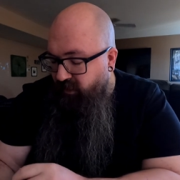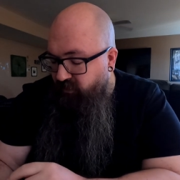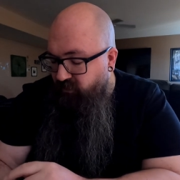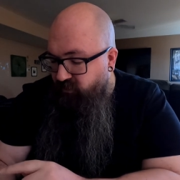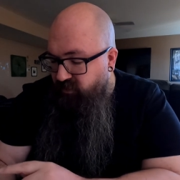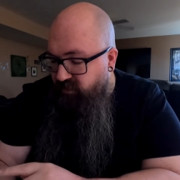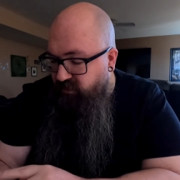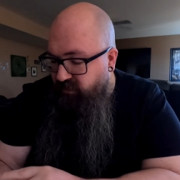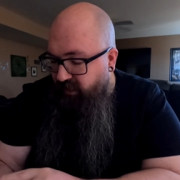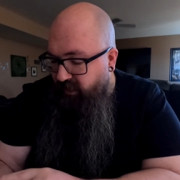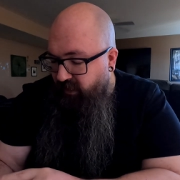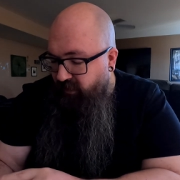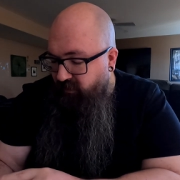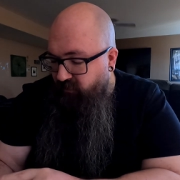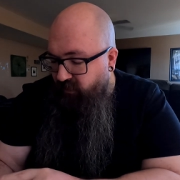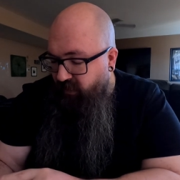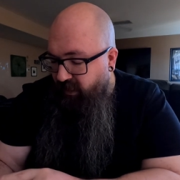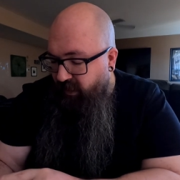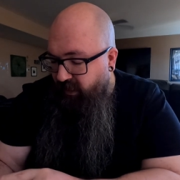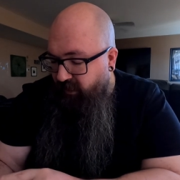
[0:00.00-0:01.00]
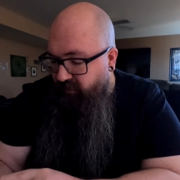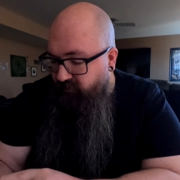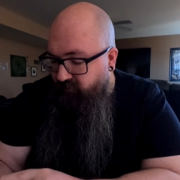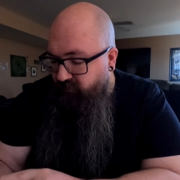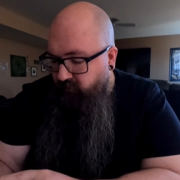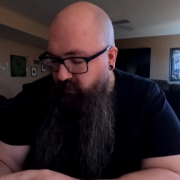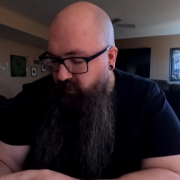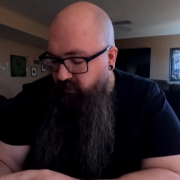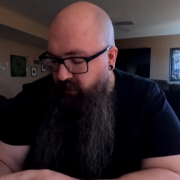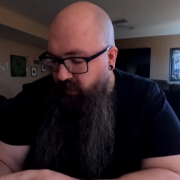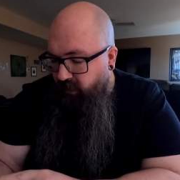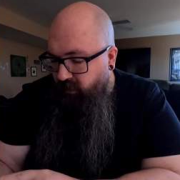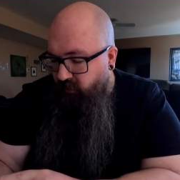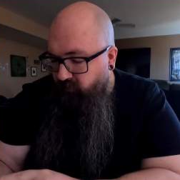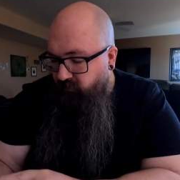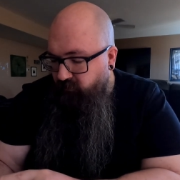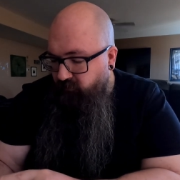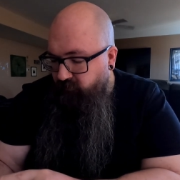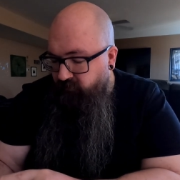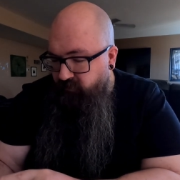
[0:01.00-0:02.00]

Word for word: understand that now,